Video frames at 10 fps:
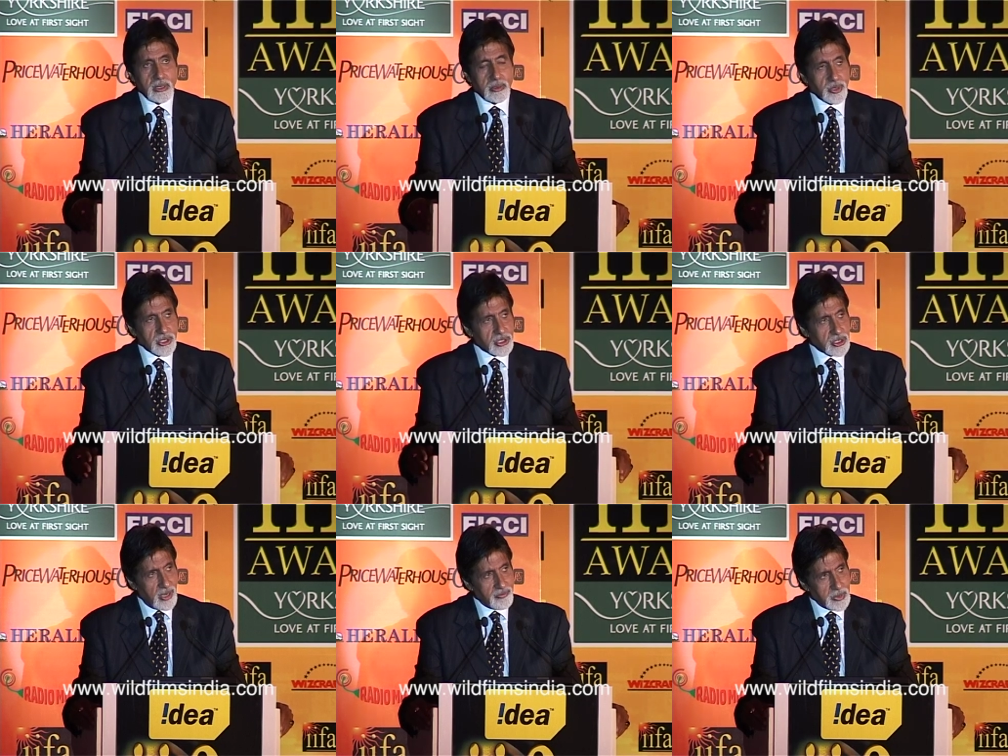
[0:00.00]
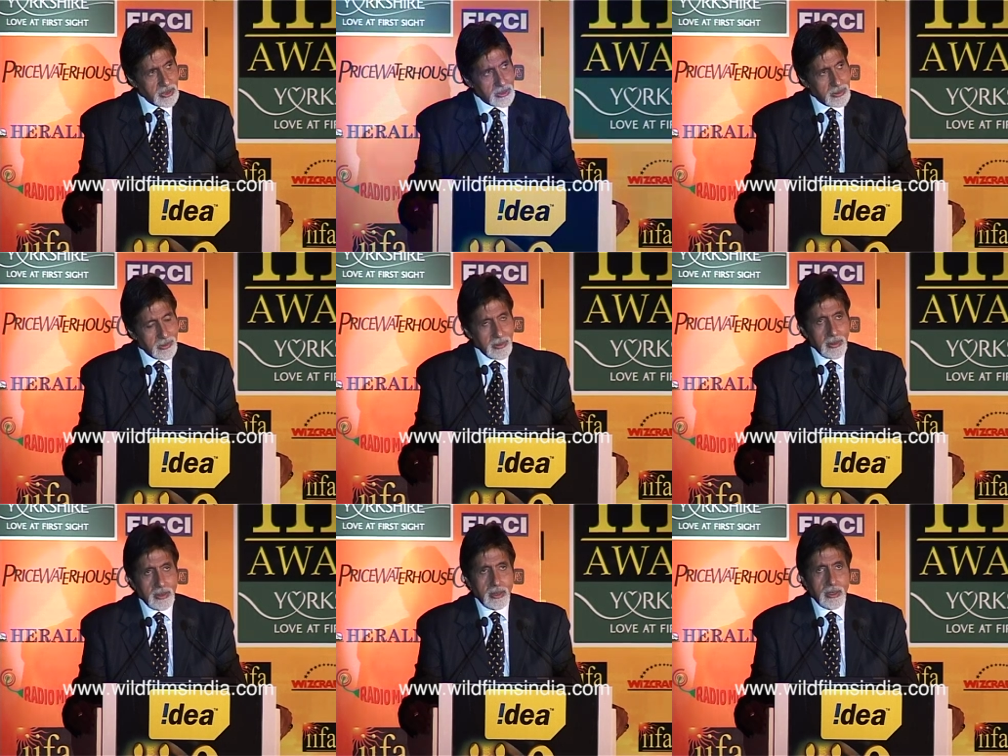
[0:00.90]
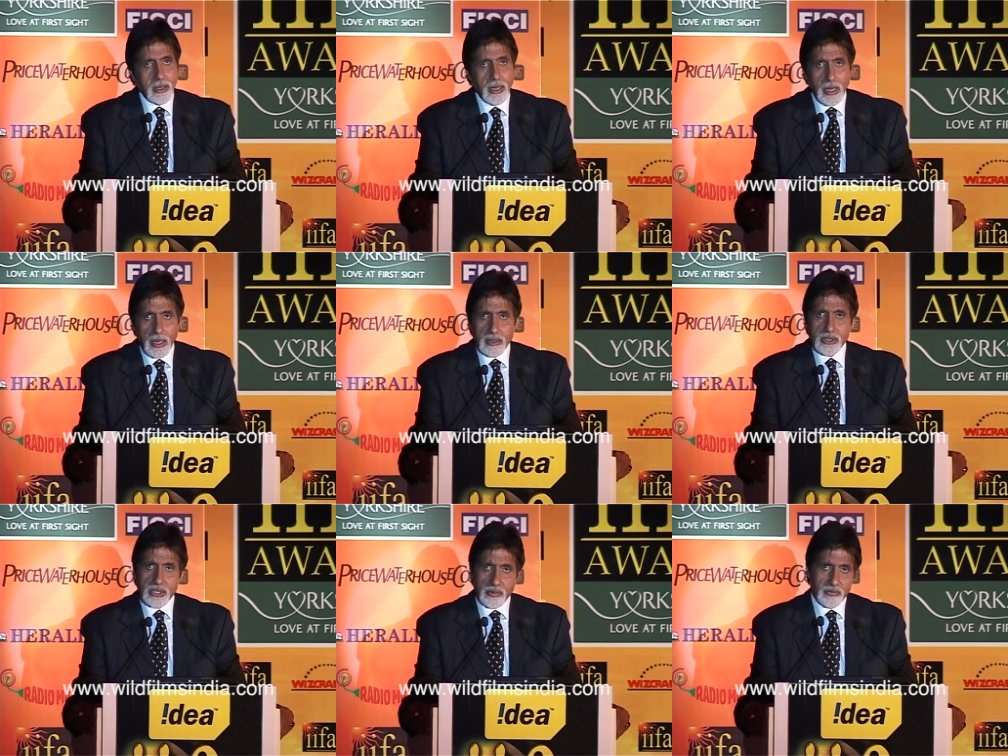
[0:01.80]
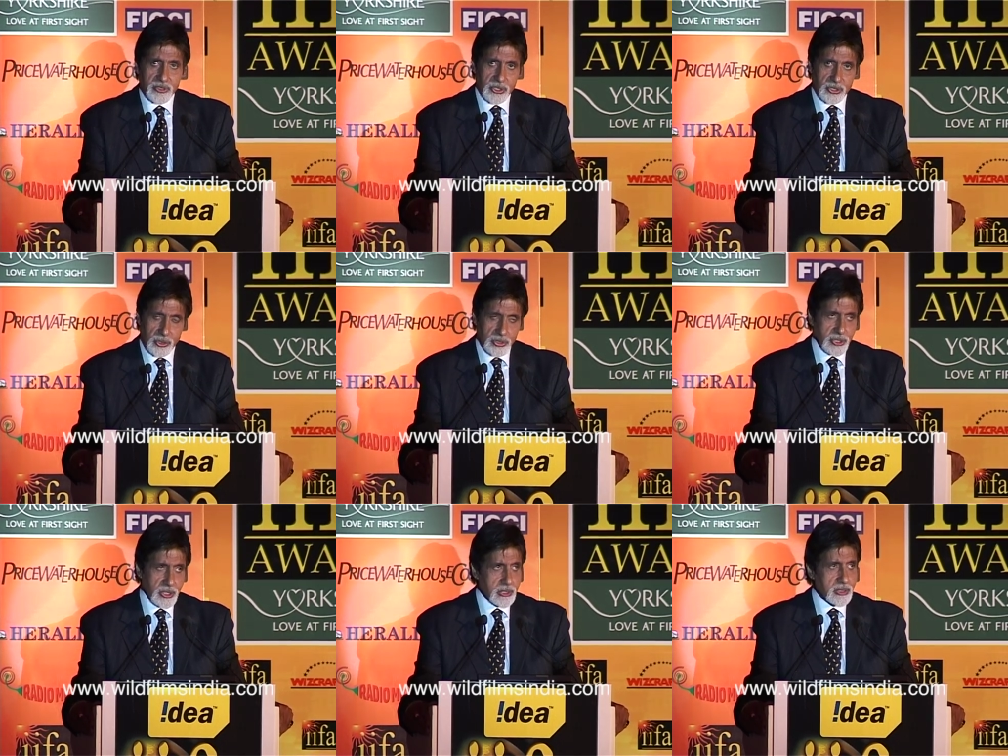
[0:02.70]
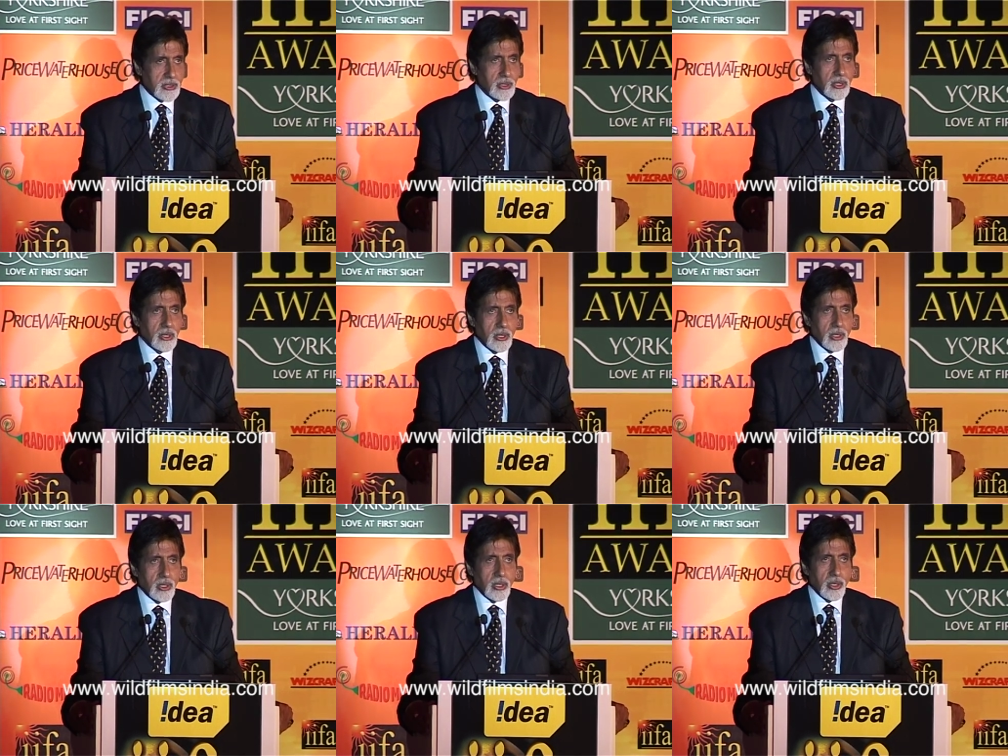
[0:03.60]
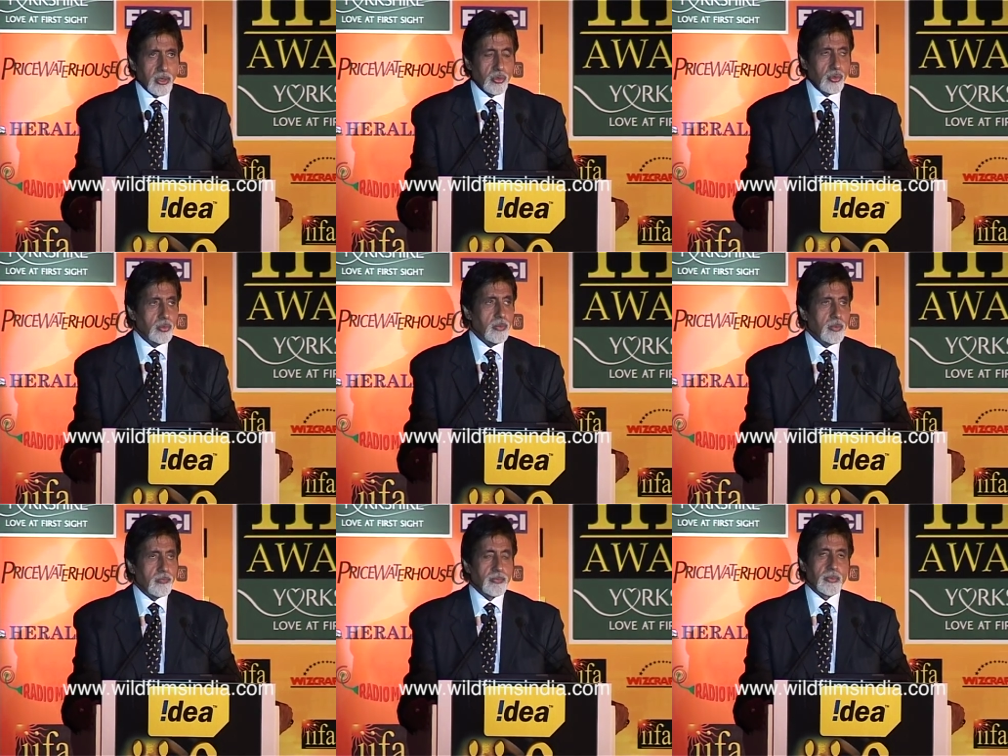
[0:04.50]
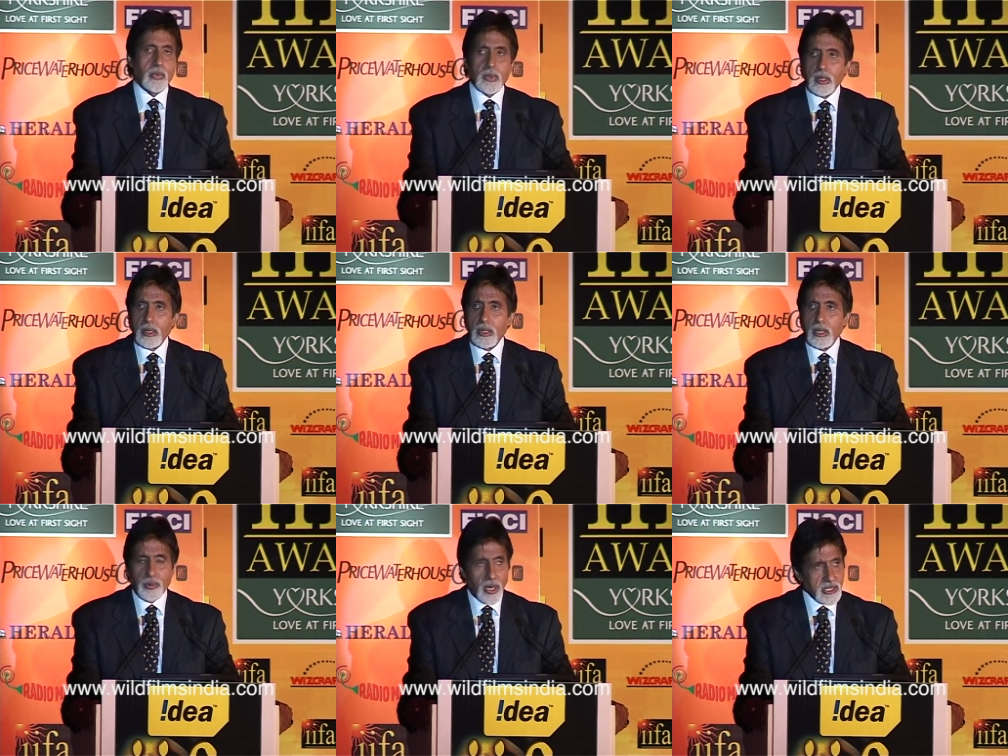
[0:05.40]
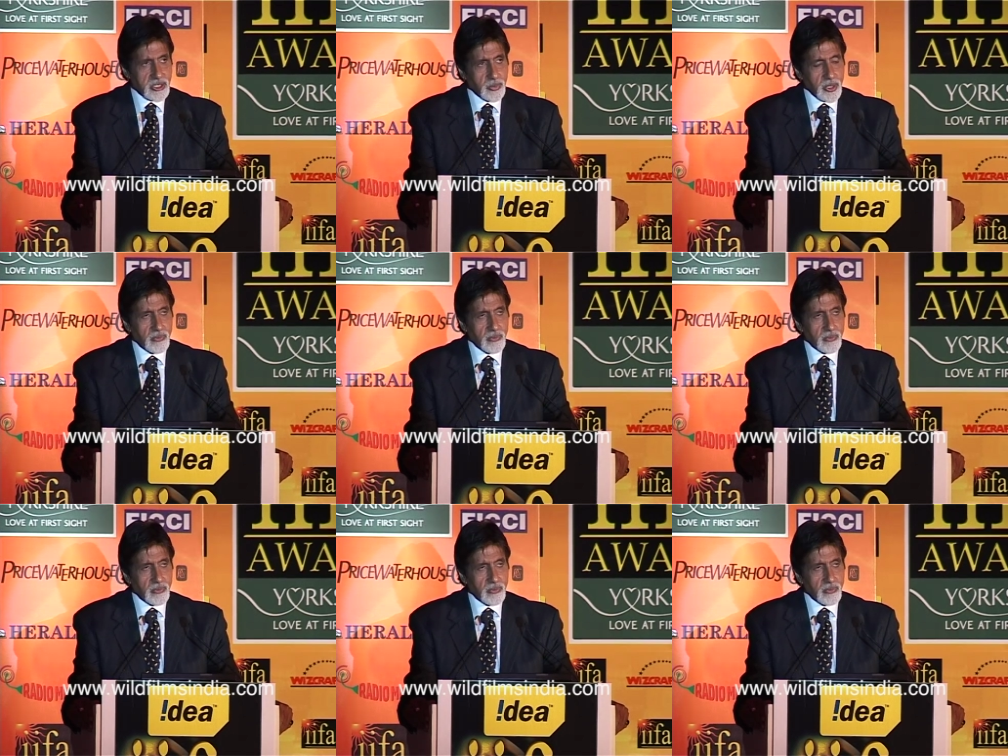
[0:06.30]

in the British government, and some of his associates, who apprised